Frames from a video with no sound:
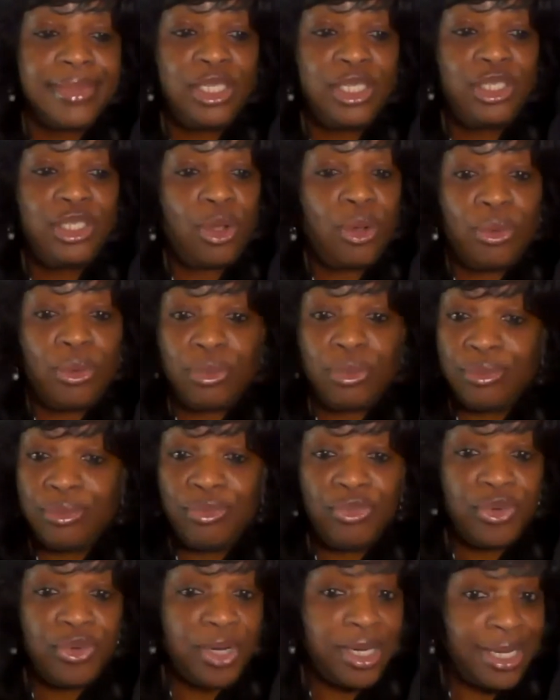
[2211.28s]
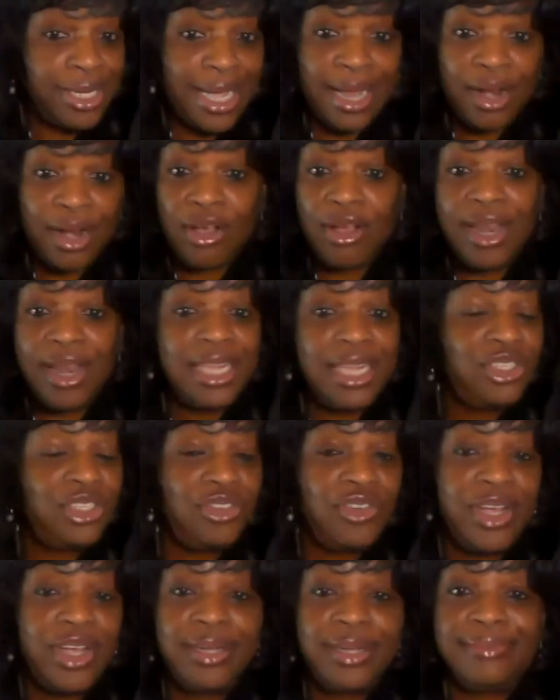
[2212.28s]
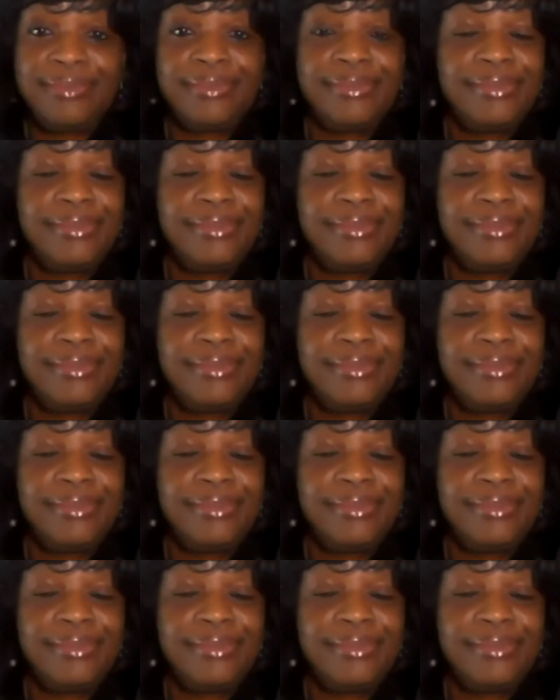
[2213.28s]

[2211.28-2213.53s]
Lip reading: So we got all that straight.